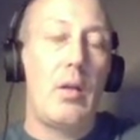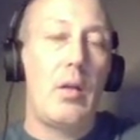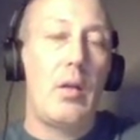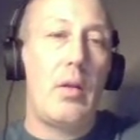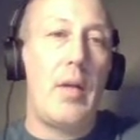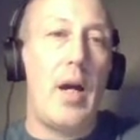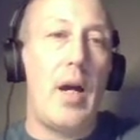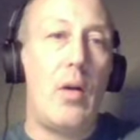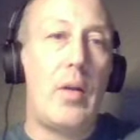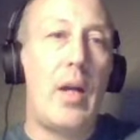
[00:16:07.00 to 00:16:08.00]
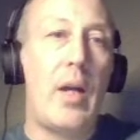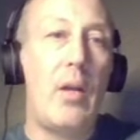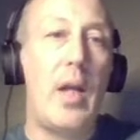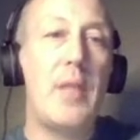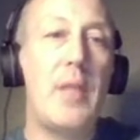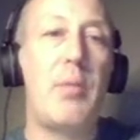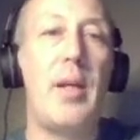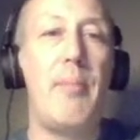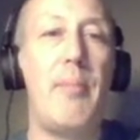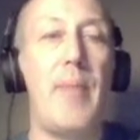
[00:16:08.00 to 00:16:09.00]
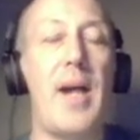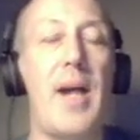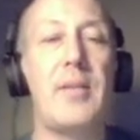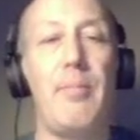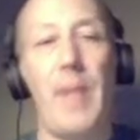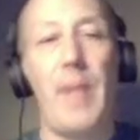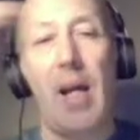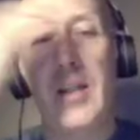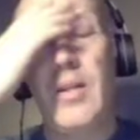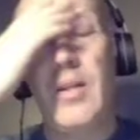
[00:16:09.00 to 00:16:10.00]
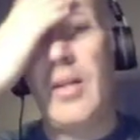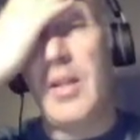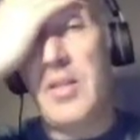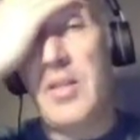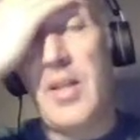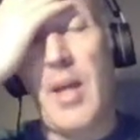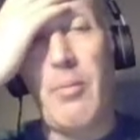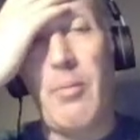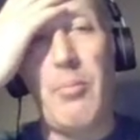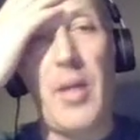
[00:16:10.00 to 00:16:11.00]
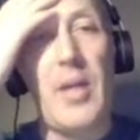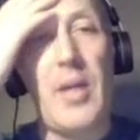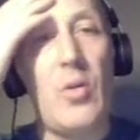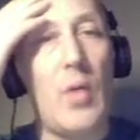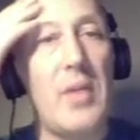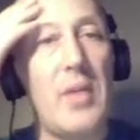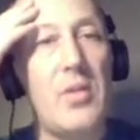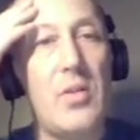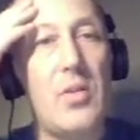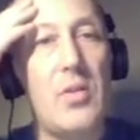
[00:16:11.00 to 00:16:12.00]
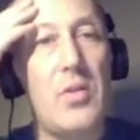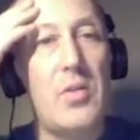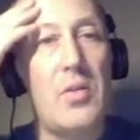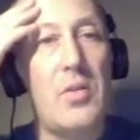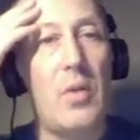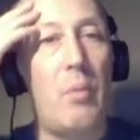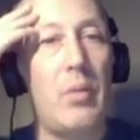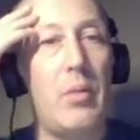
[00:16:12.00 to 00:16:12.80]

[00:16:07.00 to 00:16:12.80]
Now, Carolina's playing a back to back here against Tampa Bay, who I don't believe